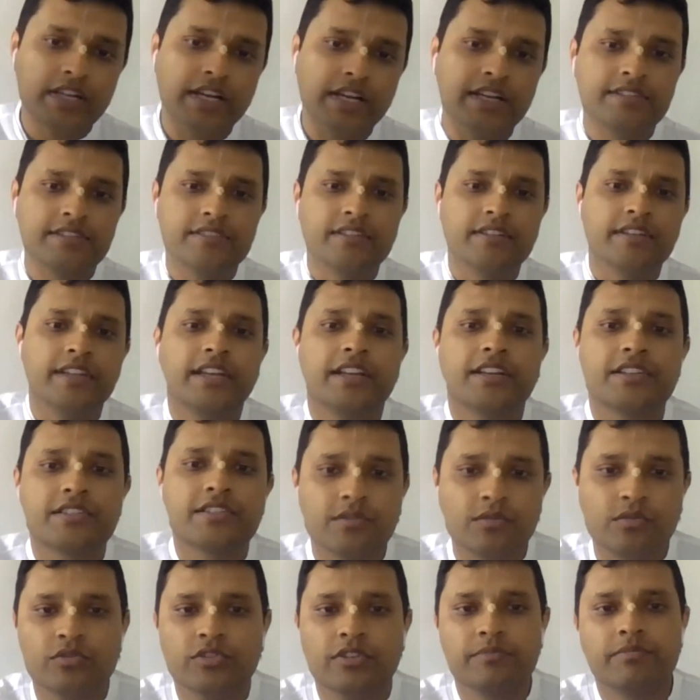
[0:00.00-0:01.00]
as the
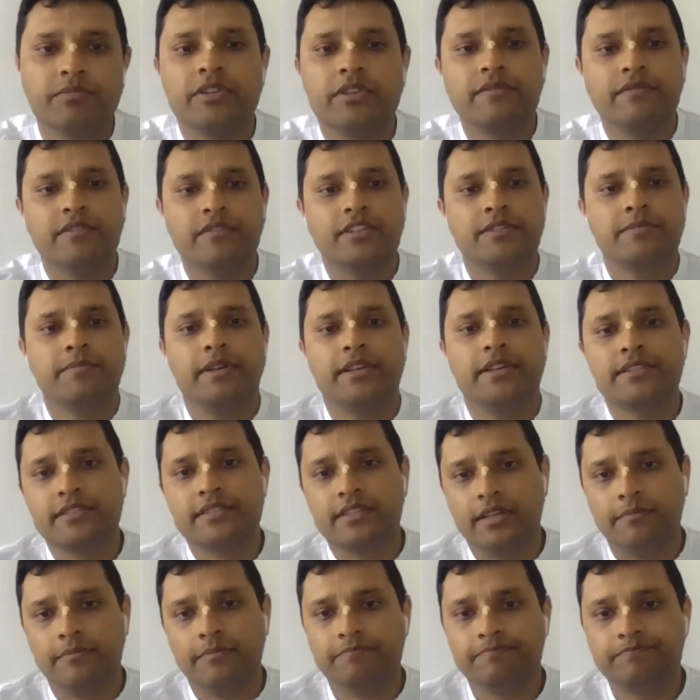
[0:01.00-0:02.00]
next or the previous
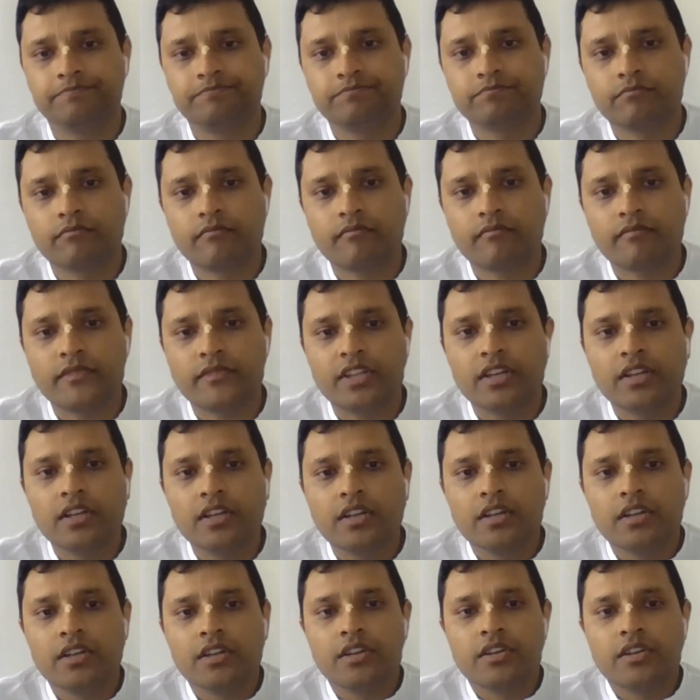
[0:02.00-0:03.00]
pastime.
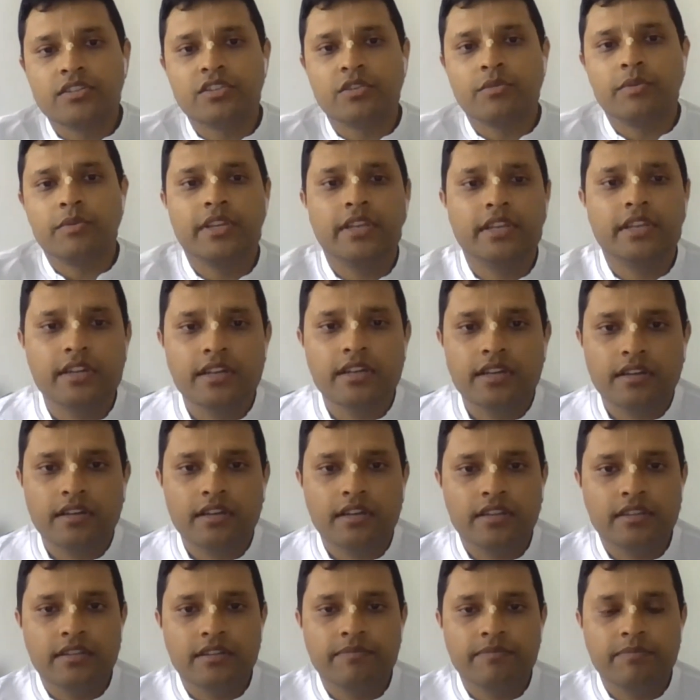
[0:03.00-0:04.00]
So we hear
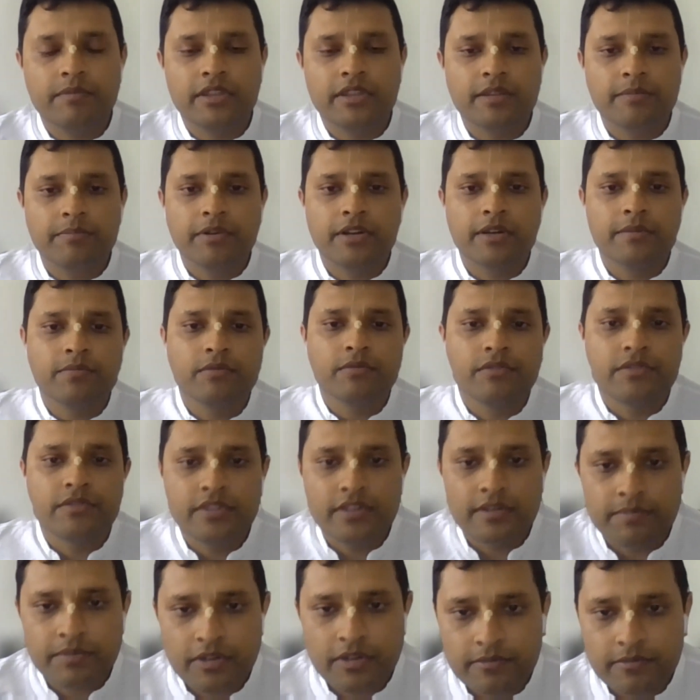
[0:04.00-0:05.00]
in the purport,
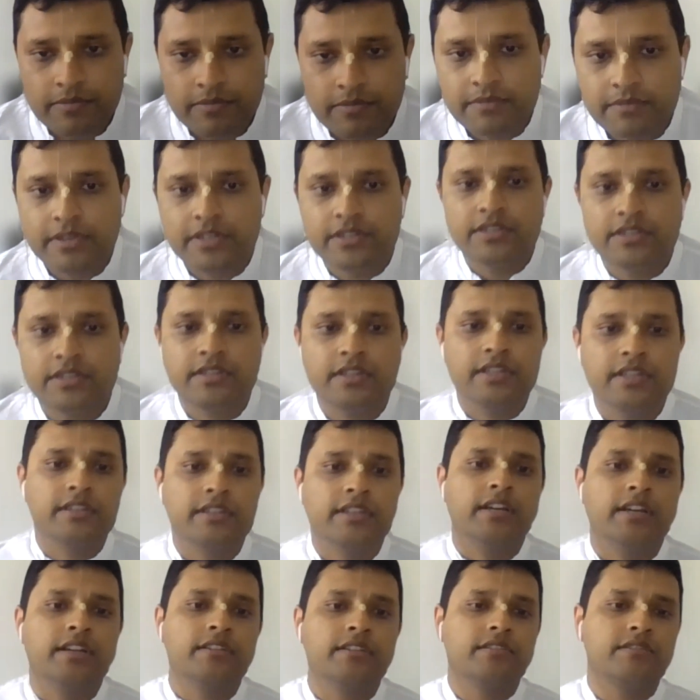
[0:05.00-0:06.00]
Srila Prabhupada is mentioning
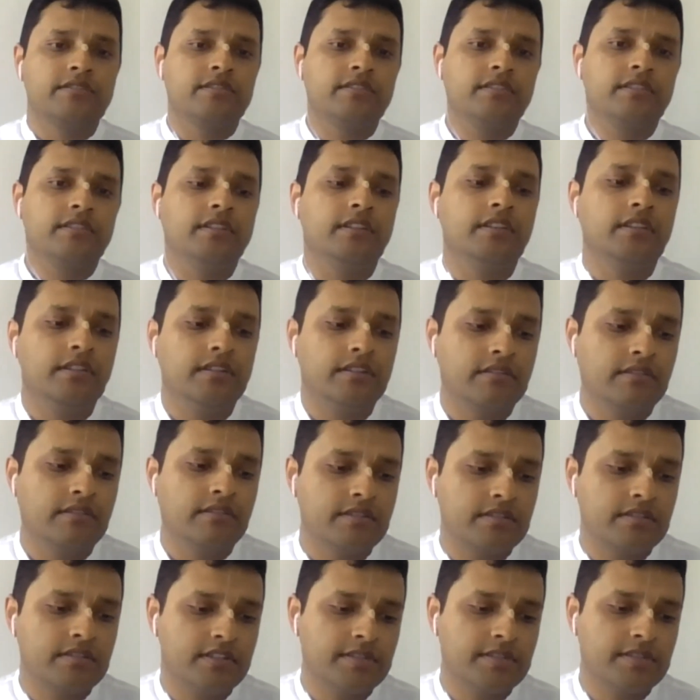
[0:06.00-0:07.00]
that
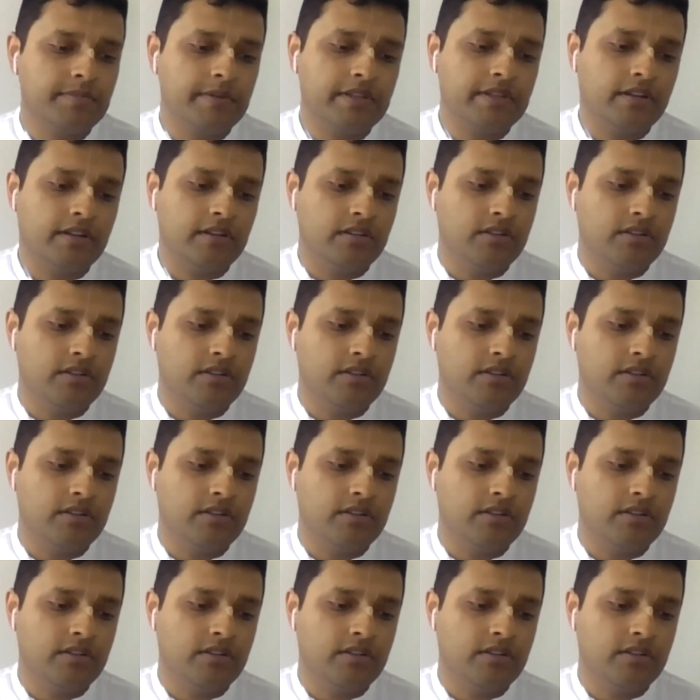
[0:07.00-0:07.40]
Krishna spent a